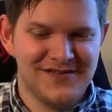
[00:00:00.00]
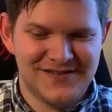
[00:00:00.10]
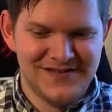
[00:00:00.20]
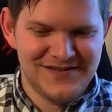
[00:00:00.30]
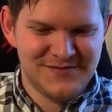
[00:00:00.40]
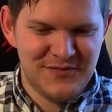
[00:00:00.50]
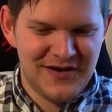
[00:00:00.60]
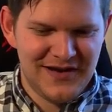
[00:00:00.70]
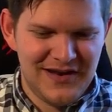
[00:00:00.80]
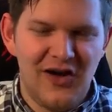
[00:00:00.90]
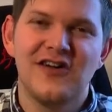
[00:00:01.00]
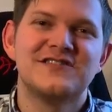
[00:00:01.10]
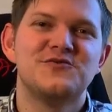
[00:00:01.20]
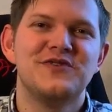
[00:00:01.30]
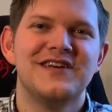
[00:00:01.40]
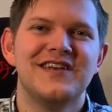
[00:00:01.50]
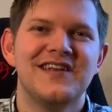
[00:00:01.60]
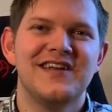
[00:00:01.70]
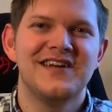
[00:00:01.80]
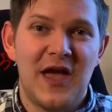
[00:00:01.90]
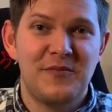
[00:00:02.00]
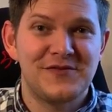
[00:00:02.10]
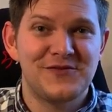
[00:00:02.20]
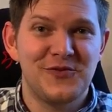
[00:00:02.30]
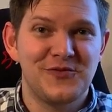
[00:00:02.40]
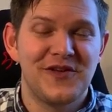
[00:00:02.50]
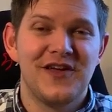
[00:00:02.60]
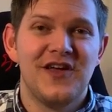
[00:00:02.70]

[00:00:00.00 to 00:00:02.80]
since my last real episode.